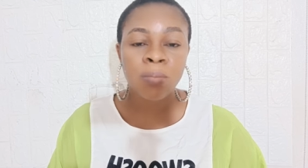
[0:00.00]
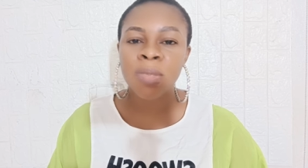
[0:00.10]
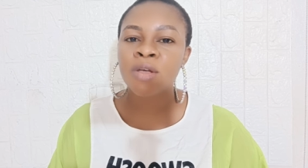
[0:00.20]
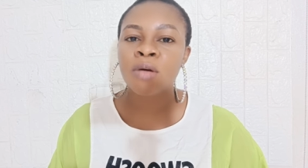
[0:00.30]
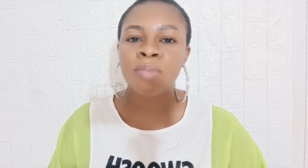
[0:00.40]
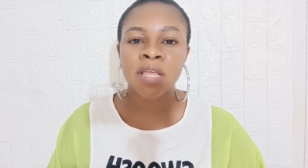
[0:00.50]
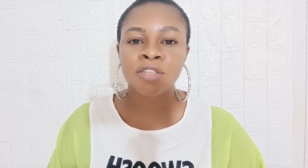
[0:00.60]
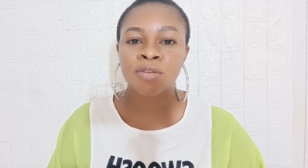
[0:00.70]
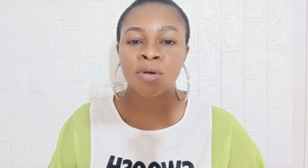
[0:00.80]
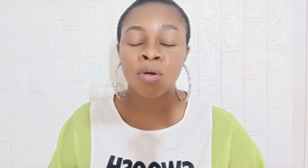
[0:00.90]
May God
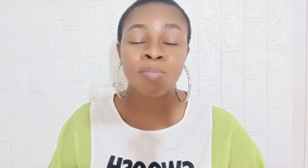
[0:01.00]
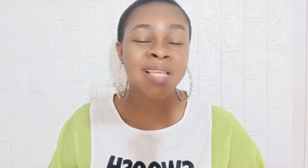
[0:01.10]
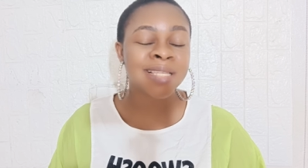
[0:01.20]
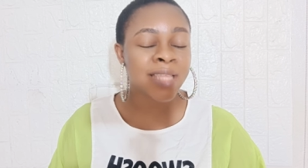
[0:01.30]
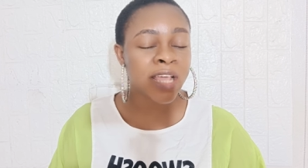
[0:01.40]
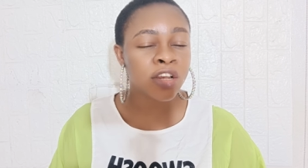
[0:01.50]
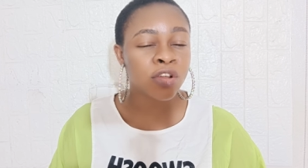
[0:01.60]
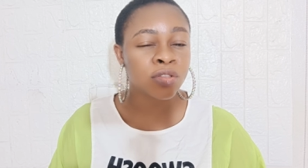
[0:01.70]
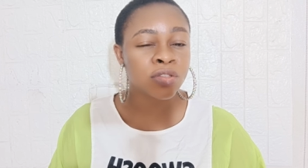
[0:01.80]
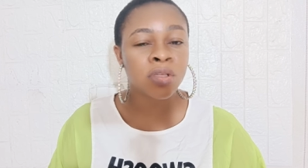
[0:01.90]
bless you all. Please take
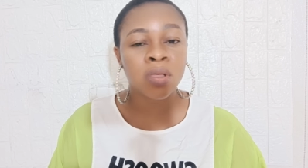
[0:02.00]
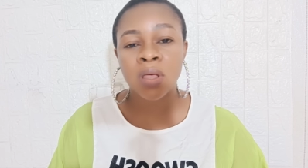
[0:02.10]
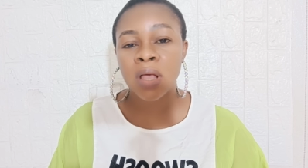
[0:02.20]
note.